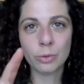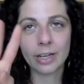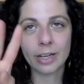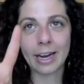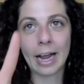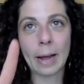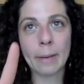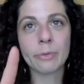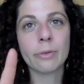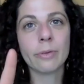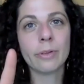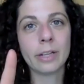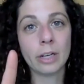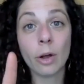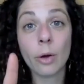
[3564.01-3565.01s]
Can I
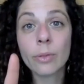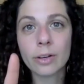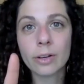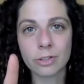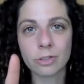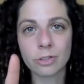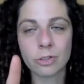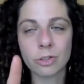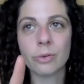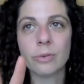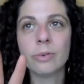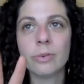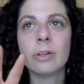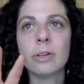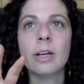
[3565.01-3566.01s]
absolutely know that it's
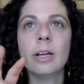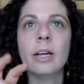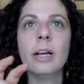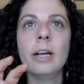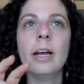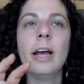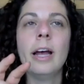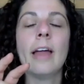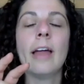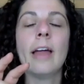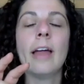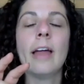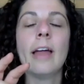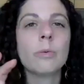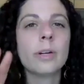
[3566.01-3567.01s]
true? And then
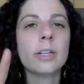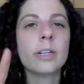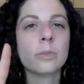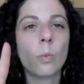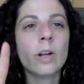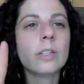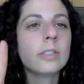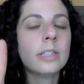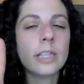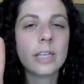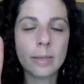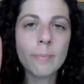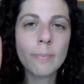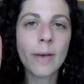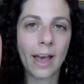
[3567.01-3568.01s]
the third one is, what is the
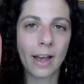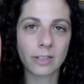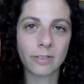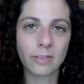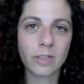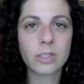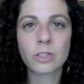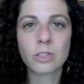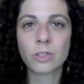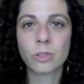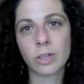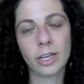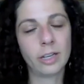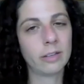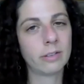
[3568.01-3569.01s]
impact of this
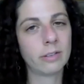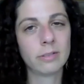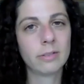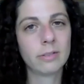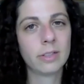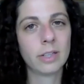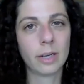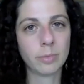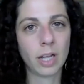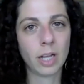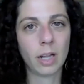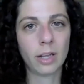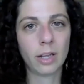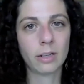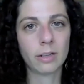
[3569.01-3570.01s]
story that I'm
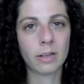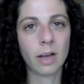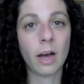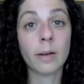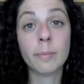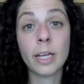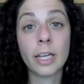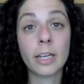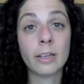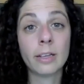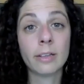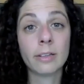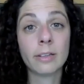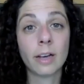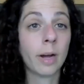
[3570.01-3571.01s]
telling on me,
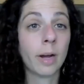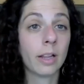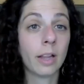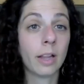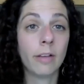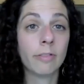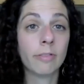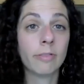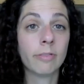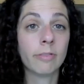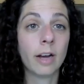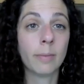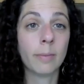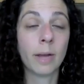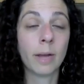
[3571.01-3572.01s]
on my life,
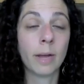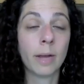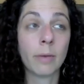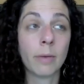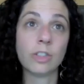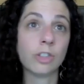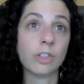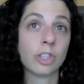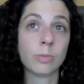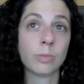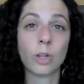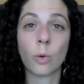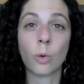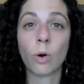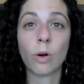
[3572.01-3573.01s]
on my relationship to
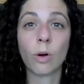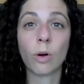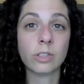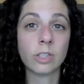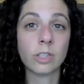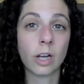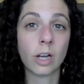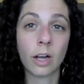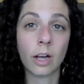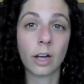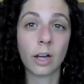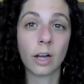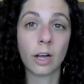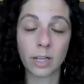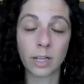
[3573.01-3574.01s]
the world, to others
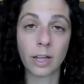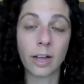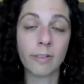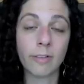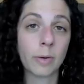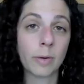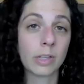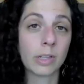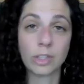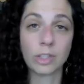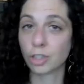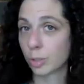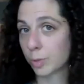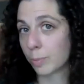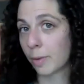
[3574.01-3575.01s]
in my life, my
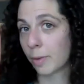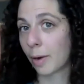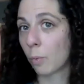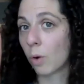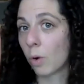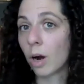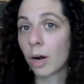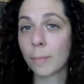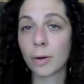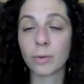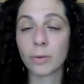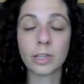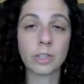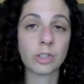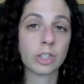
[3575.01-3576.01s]
relationship to my work, my
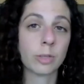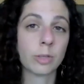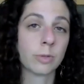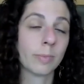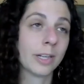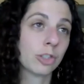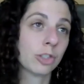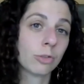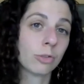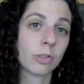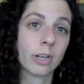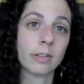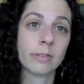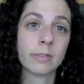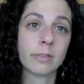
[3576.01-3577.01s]
relationship to my children?
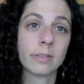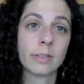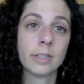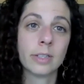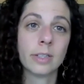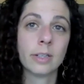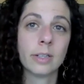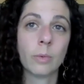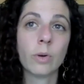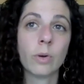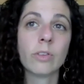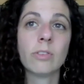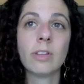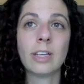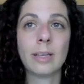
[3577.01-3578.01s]
What is
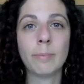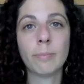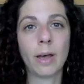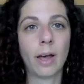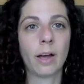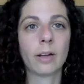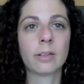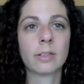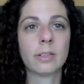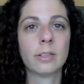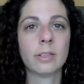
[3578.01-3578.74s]
the impact?